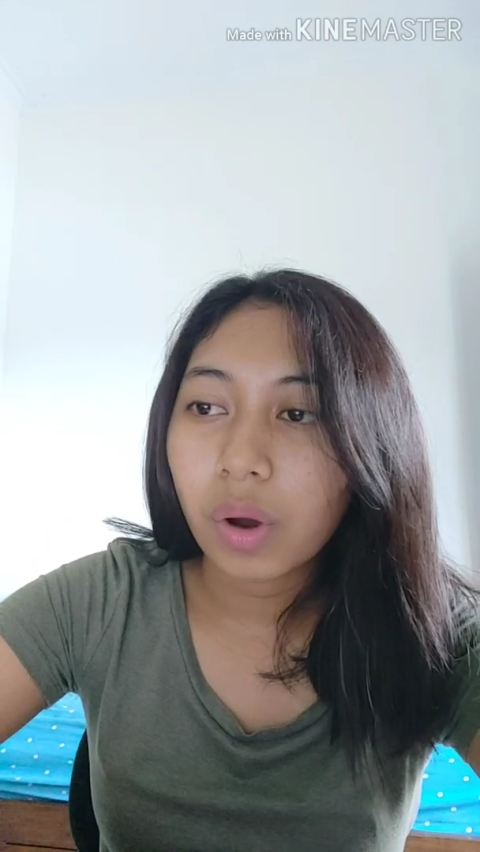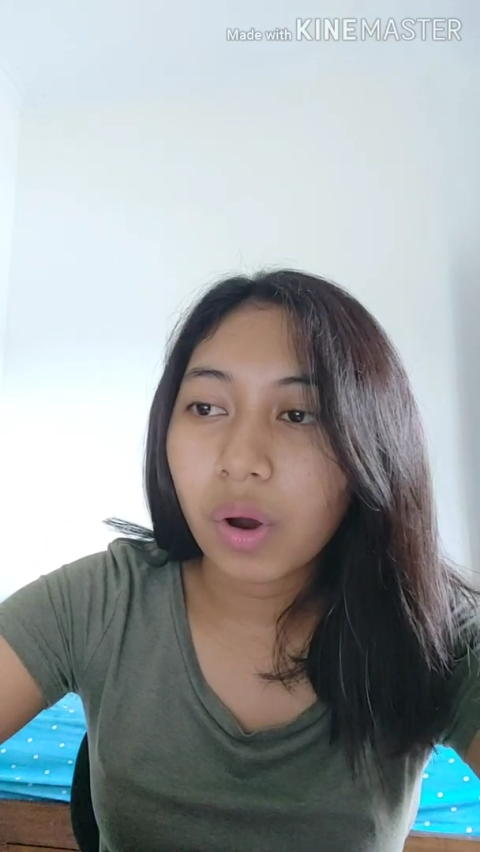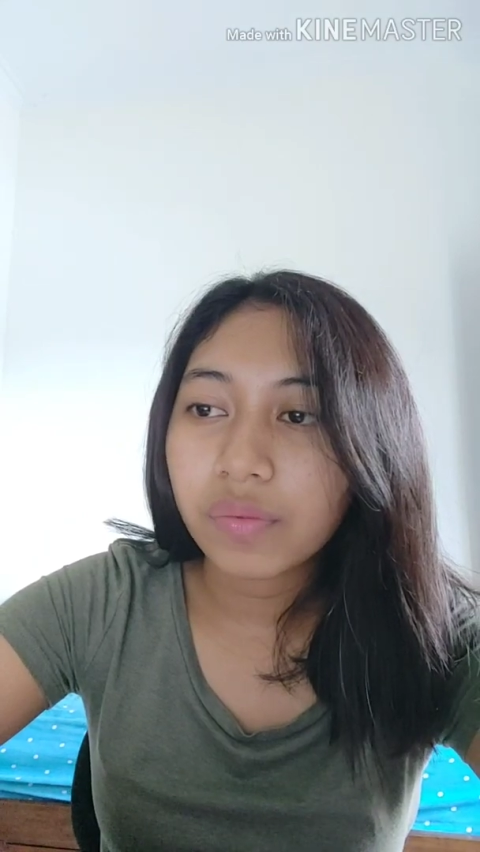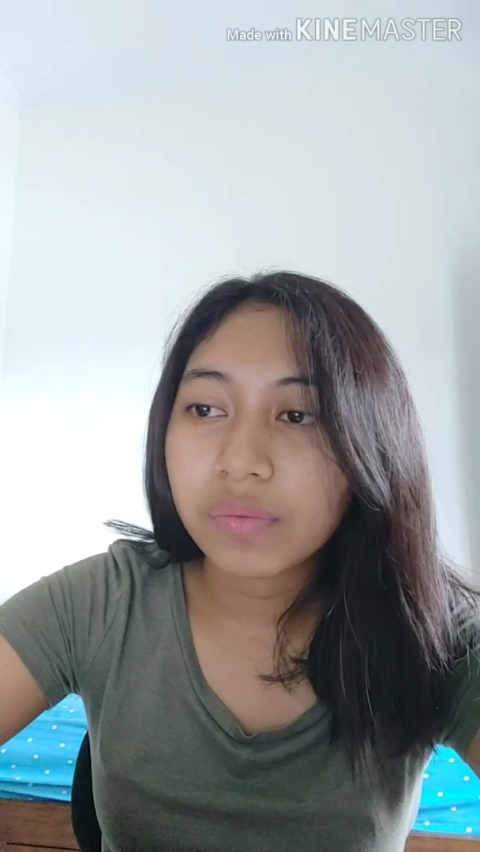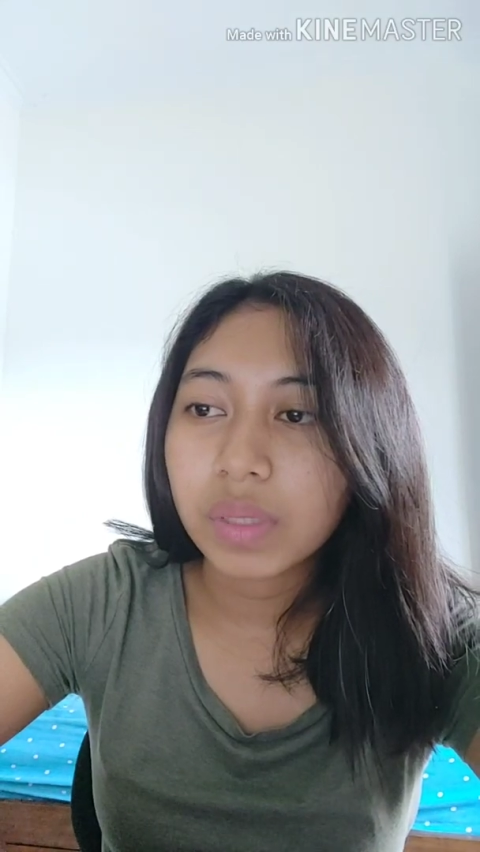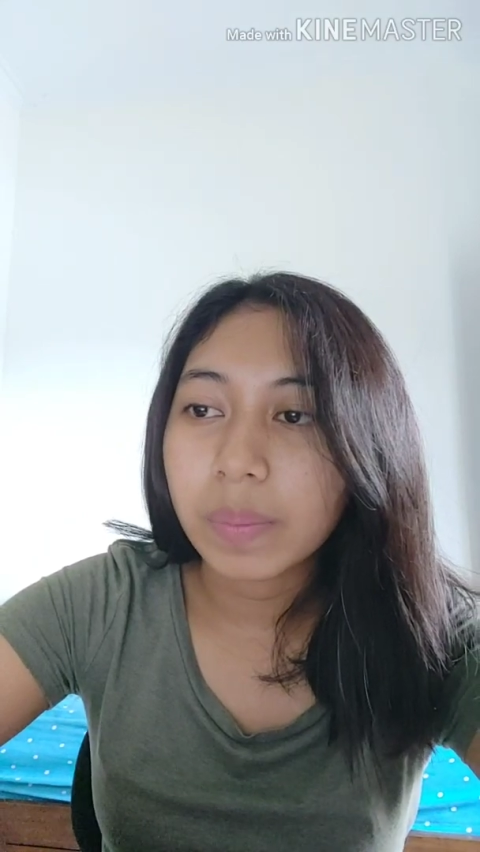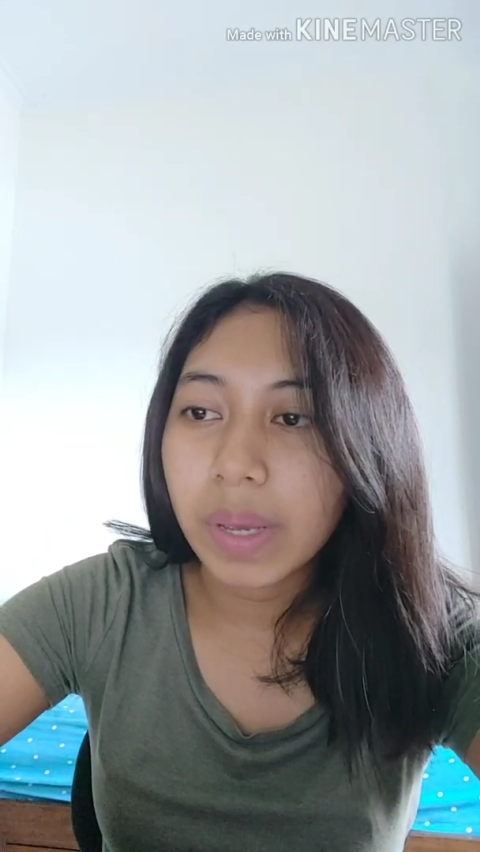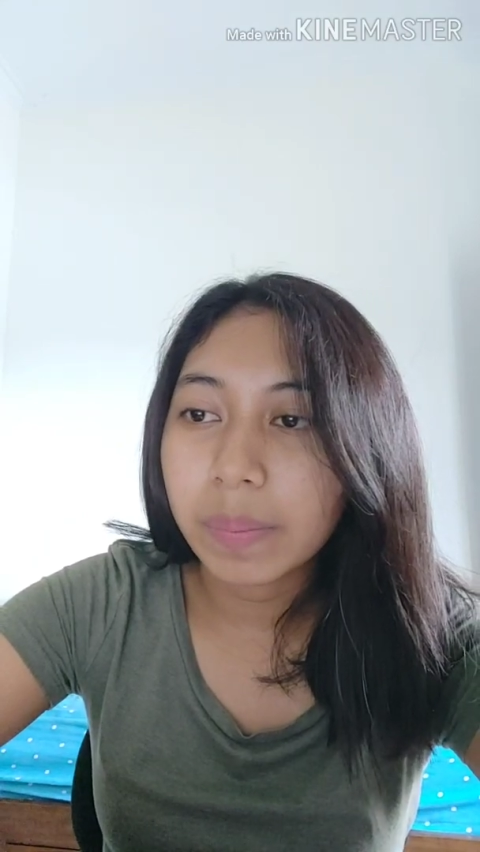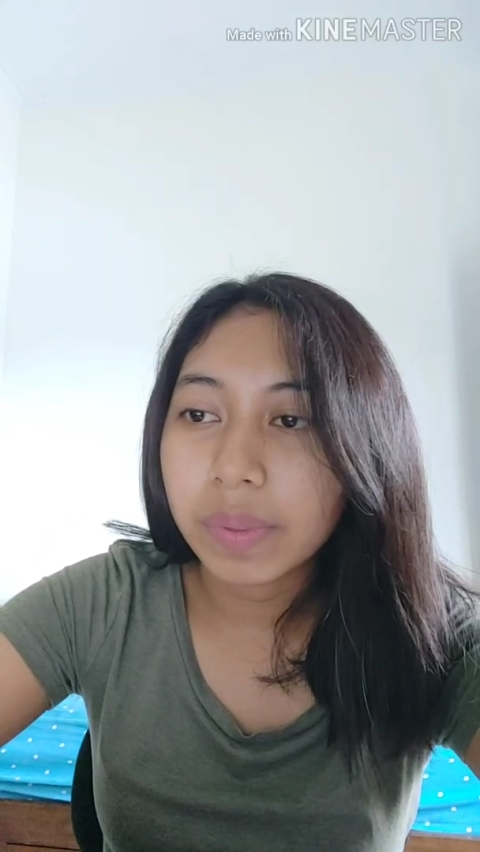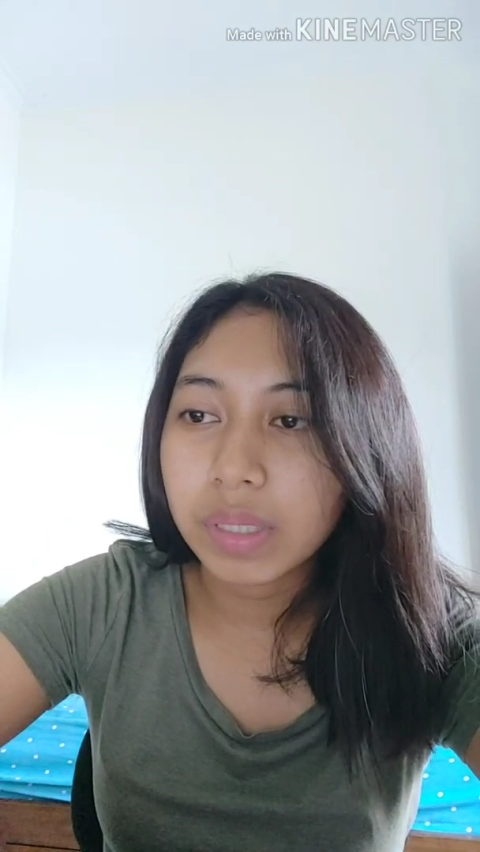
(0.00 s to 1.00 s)
of the
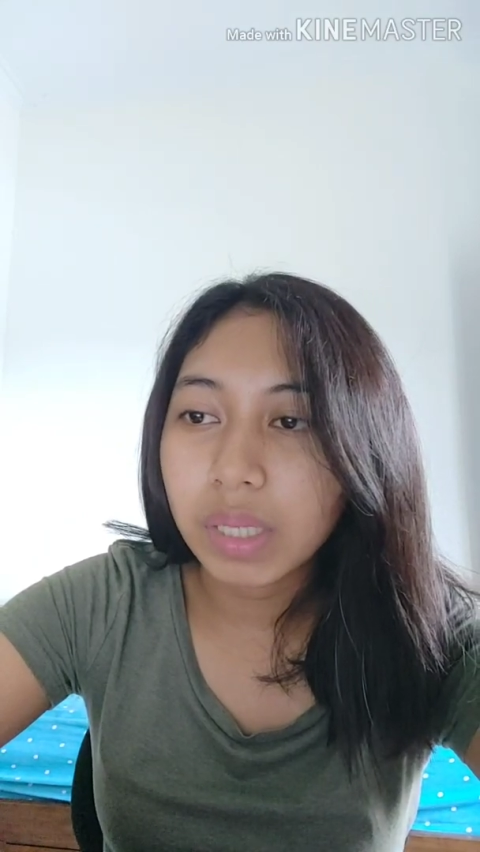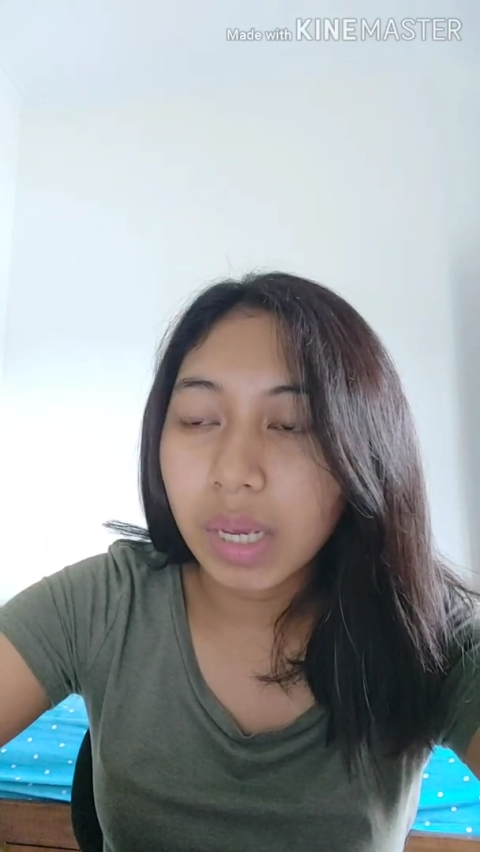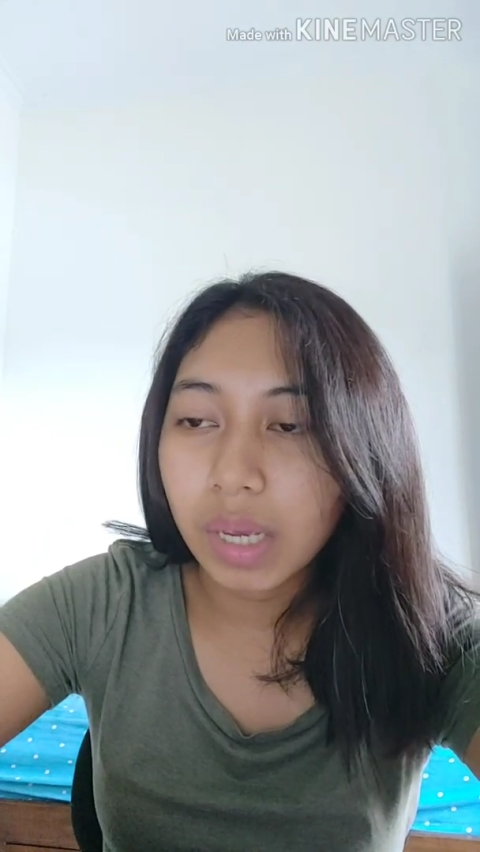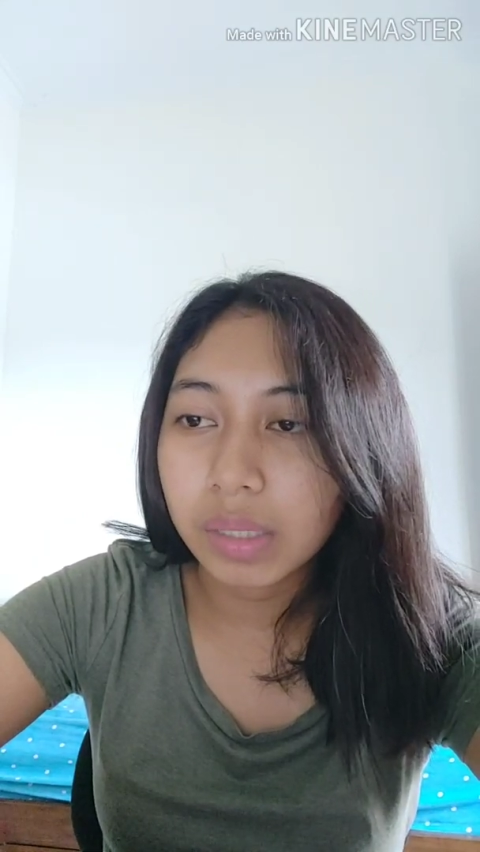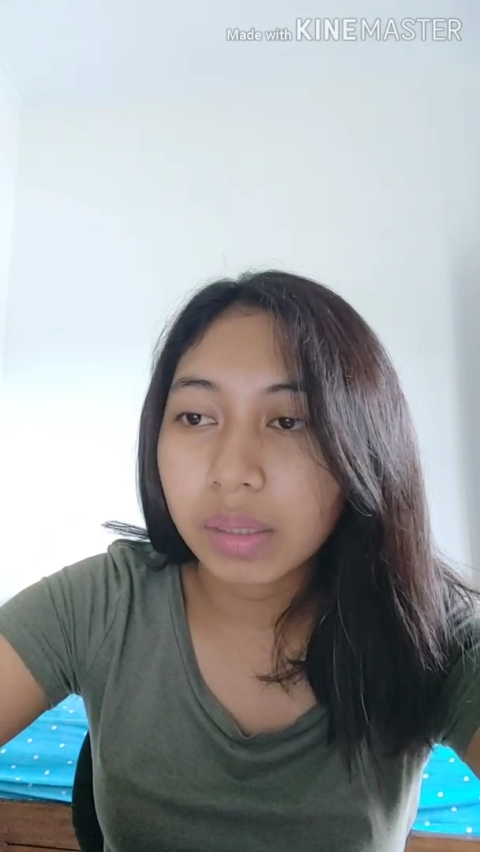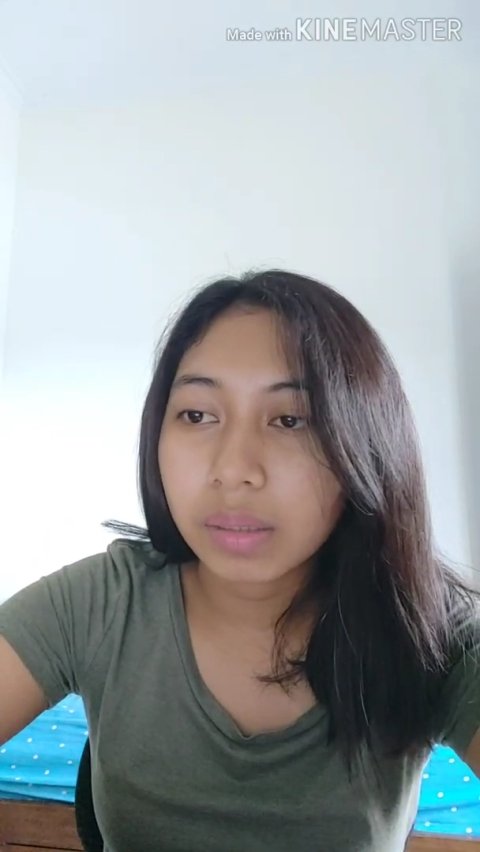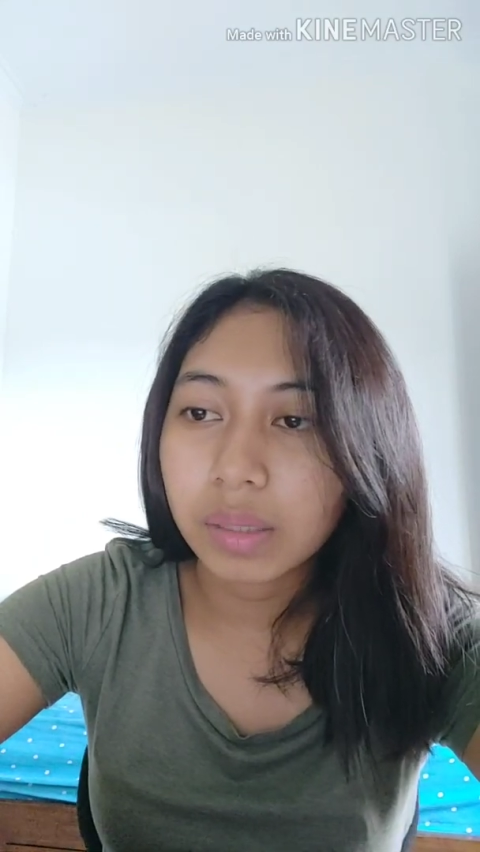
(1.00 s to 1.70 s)
baby's head,